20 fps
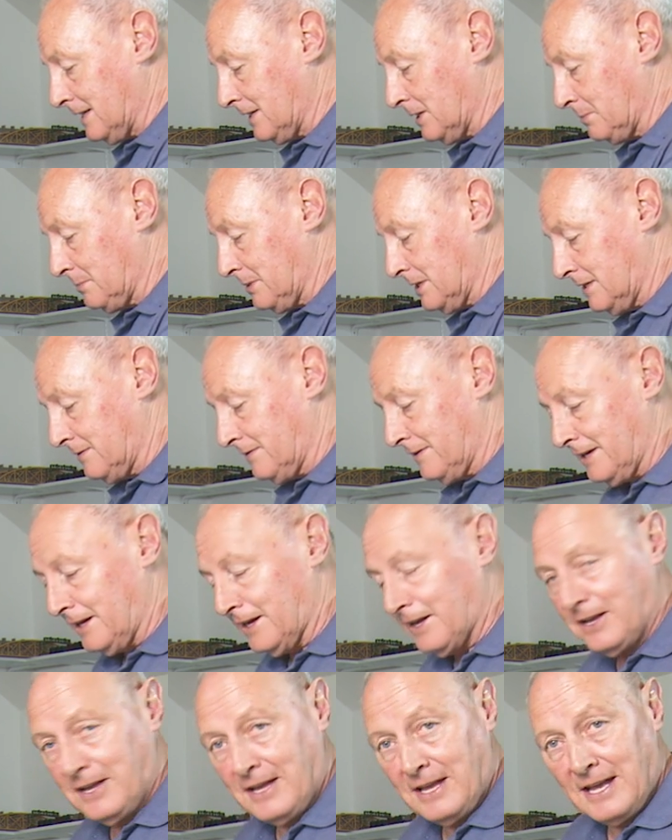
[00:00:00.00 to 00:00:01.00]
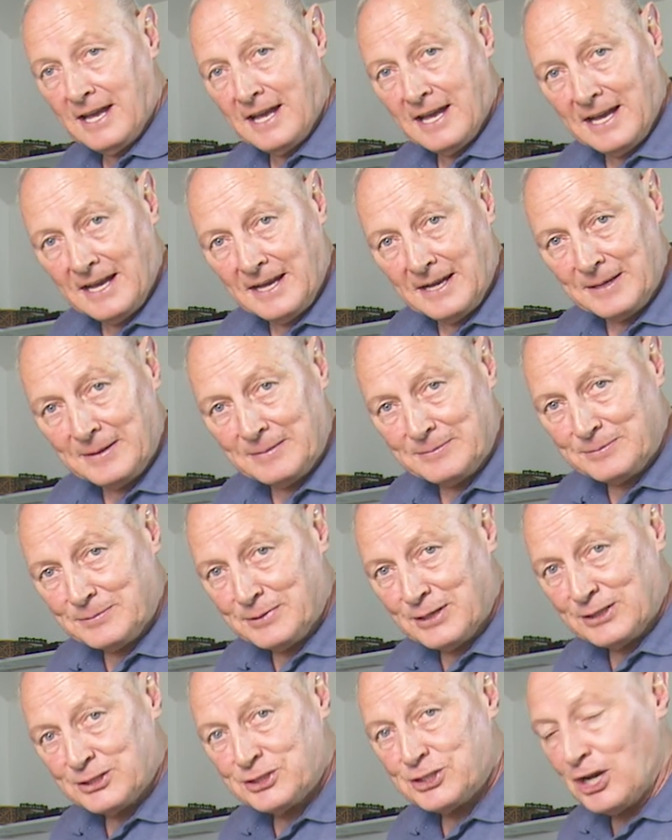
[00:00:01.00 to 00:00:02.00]
little bit of a, um,
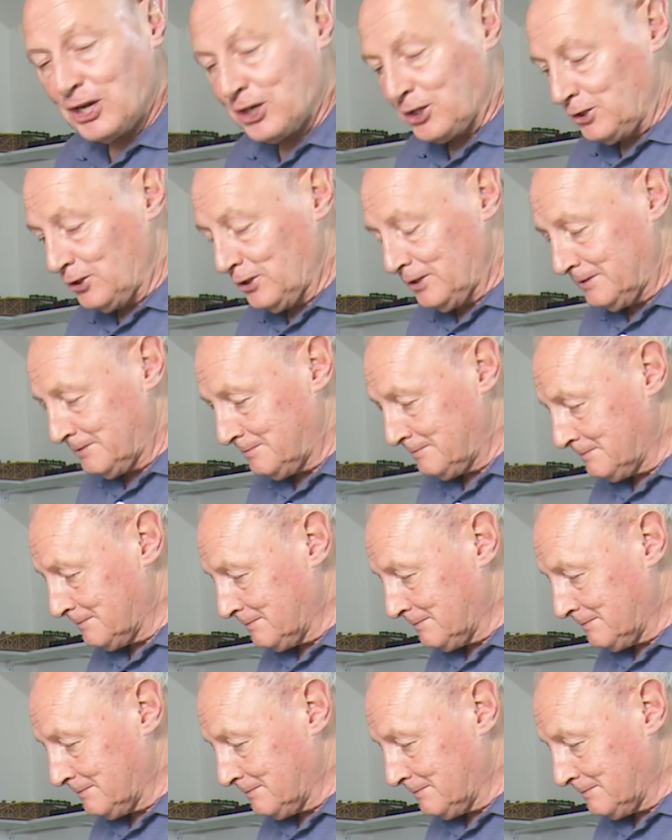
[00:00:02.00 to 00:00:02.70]
a juggle